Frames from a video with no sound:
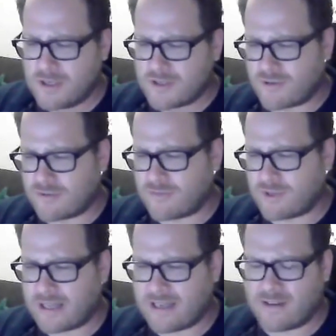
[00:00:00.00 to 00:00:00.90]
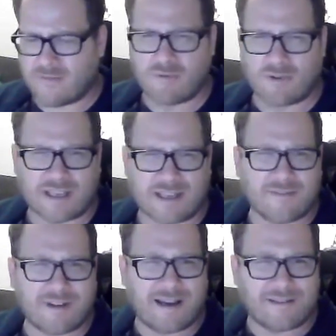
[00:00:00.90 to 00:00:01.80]
sort of like, if you were to
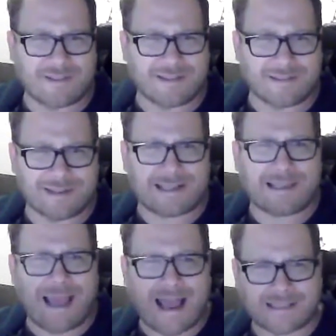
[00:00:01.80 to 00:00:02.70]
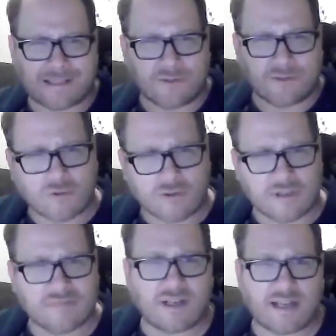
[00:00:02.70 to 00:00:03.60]
give kind of the classical story
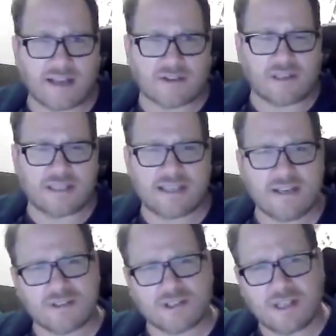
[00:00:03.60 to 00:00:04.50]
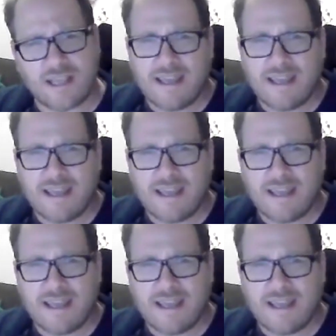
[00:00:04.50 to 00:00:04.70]
of financialization,